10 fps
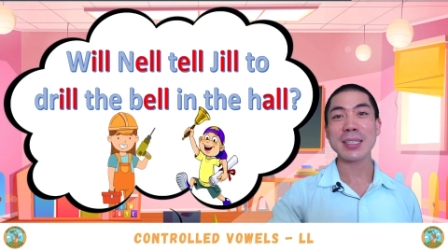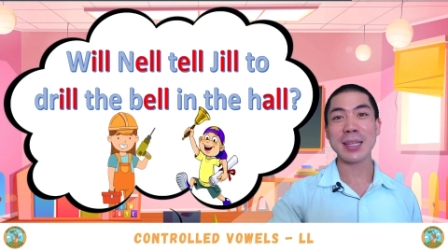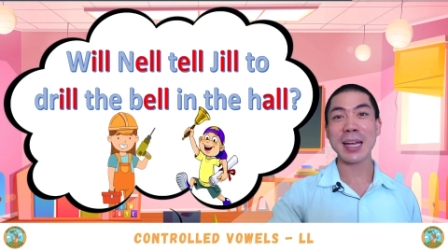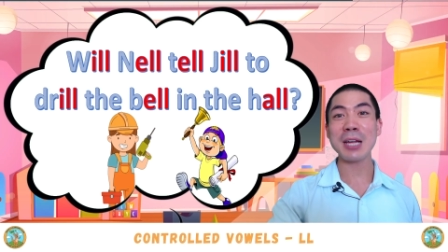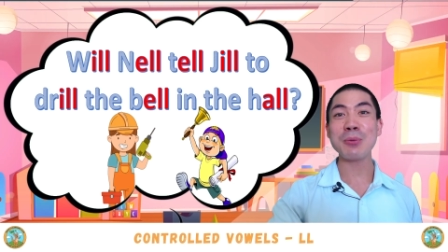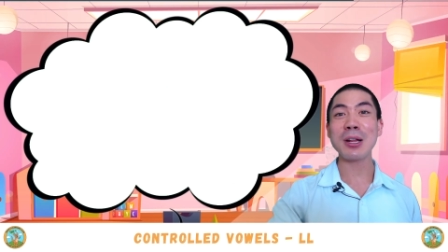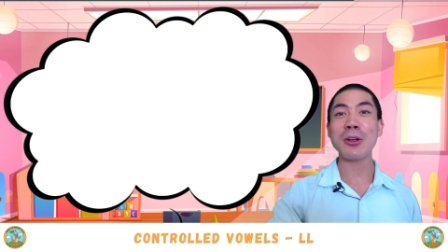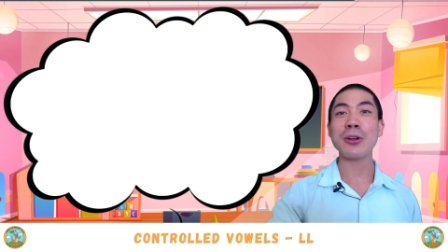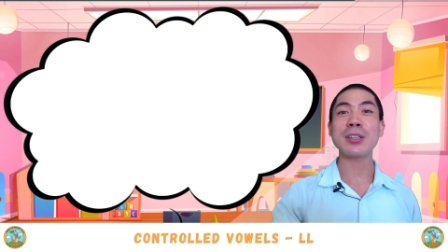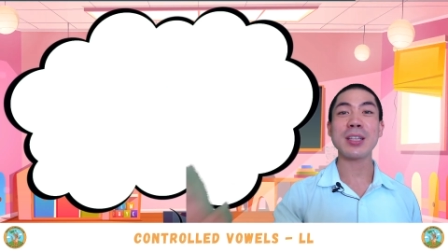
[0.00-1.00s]
Today we
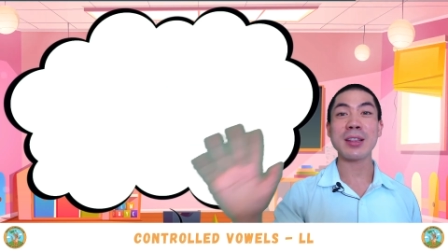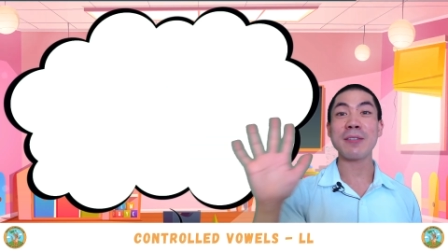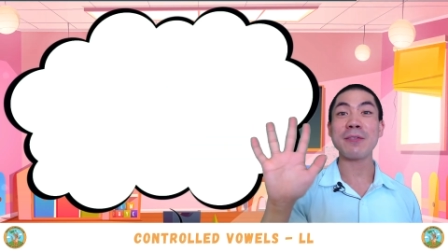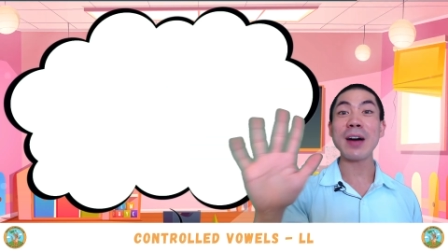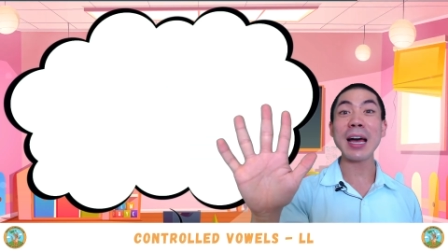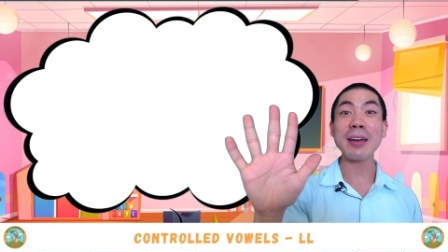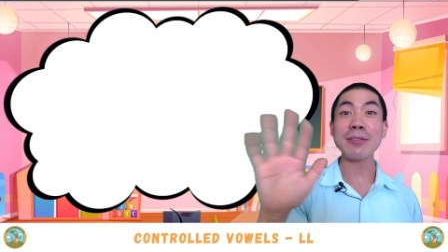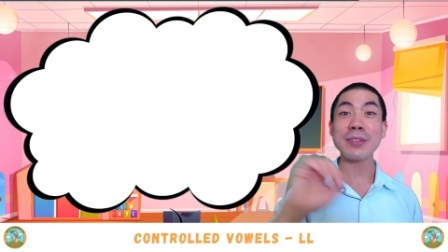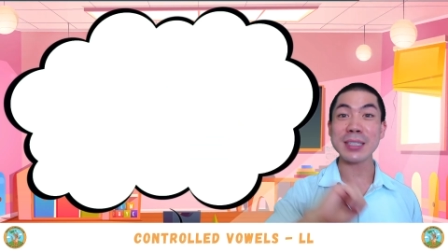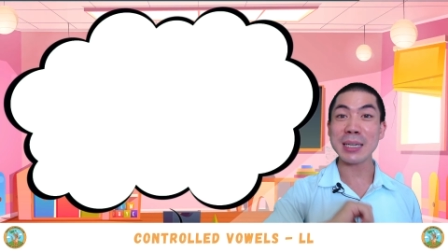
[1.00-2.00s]
learned the
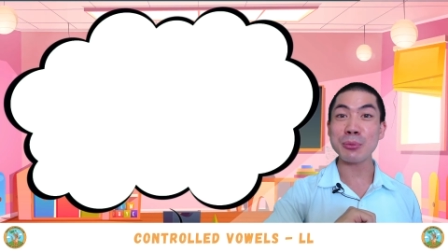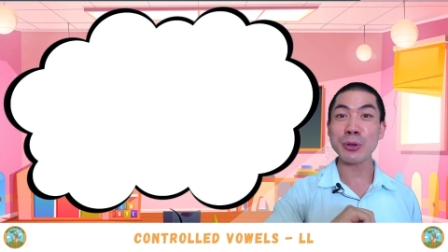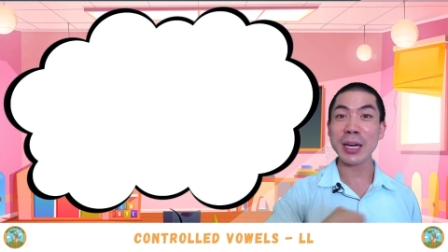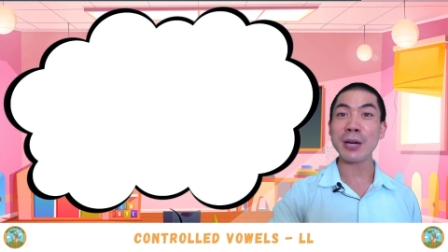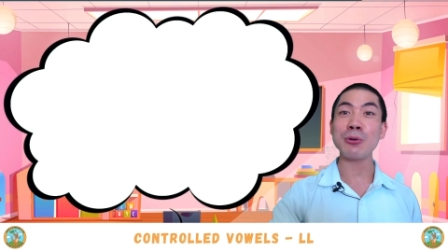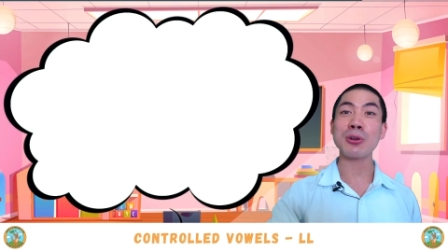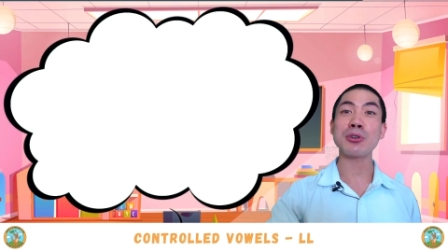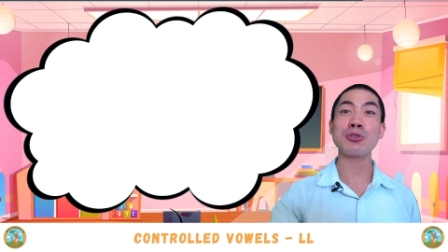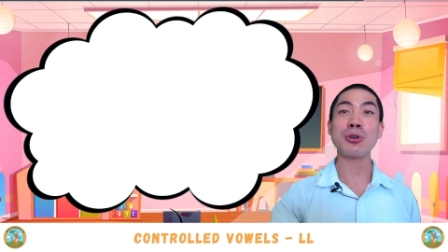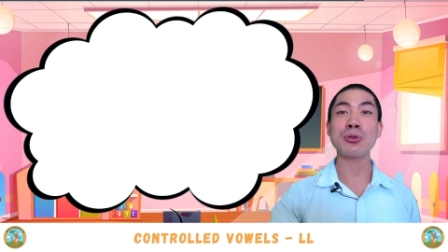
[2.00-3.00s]
five double L
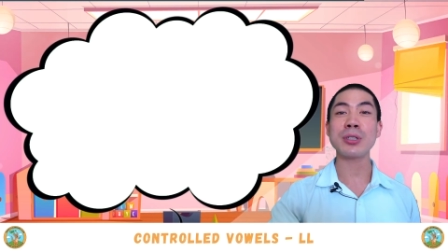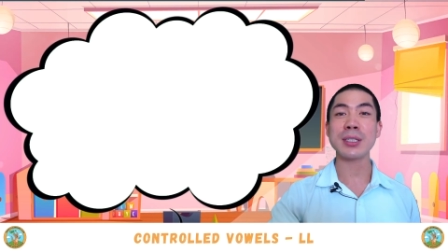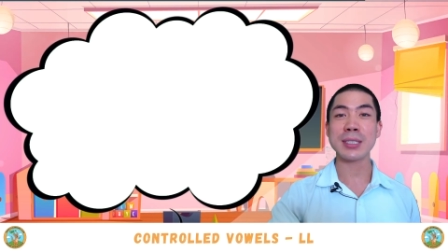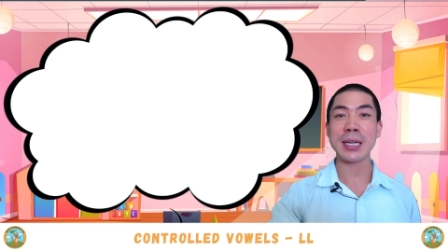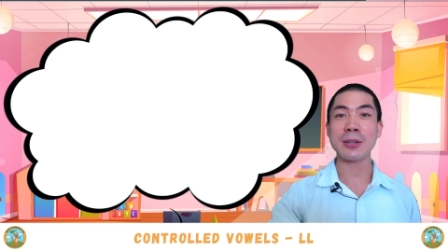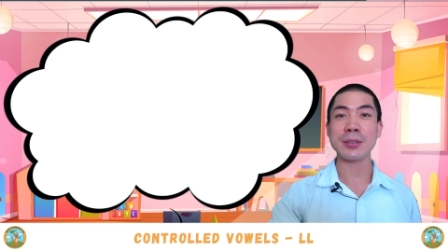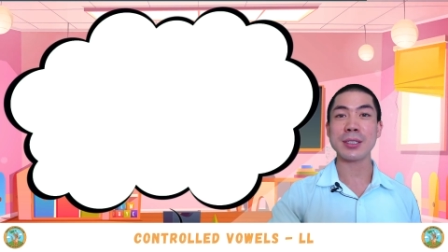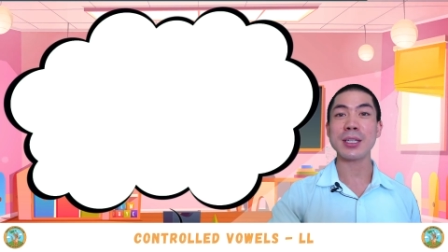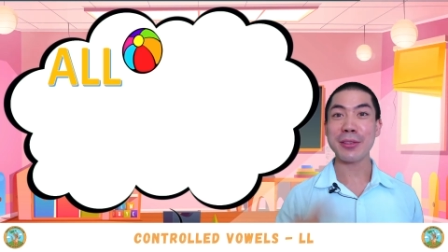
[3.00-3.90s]
controlled sounds.